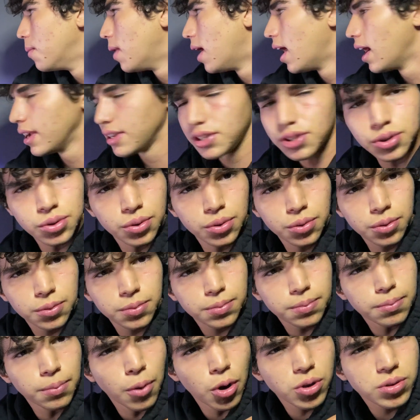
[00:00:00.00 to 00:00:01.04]
I do
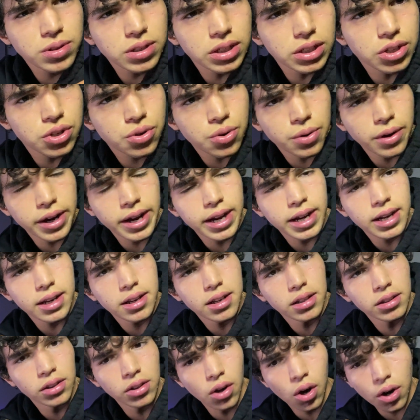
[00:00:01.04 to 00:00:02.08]
mostly trade
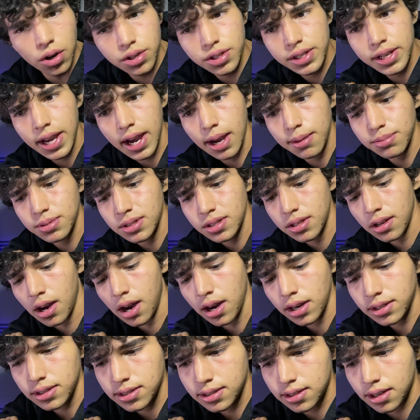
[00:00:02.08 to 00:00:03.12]
large cap
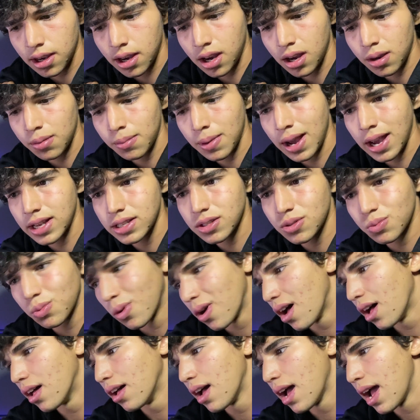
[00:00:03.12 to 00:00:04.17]
stocks as
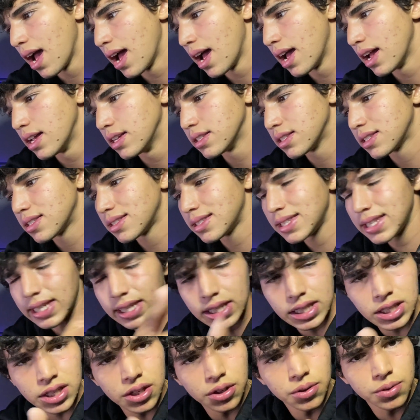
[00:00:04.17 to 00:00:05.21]
well as
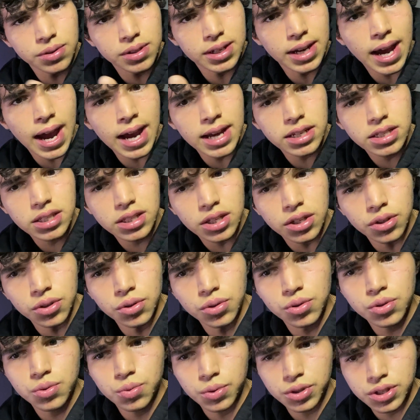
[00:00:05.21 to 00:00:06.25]
TQs and
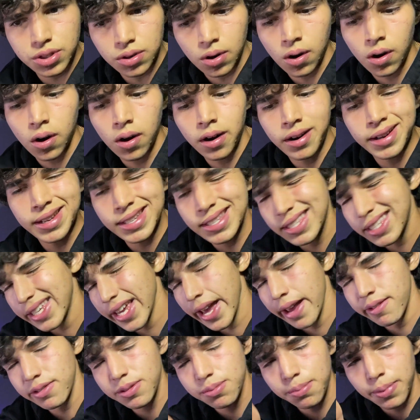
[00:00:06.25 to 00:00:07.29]
SQs, which are
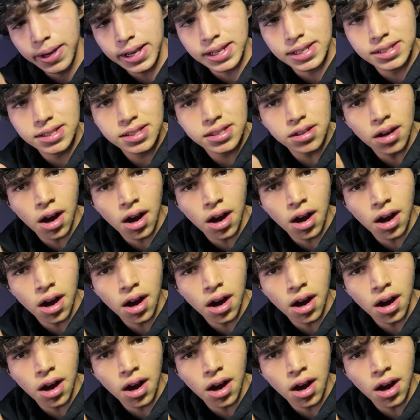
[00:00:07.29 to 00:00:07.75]
ETFs based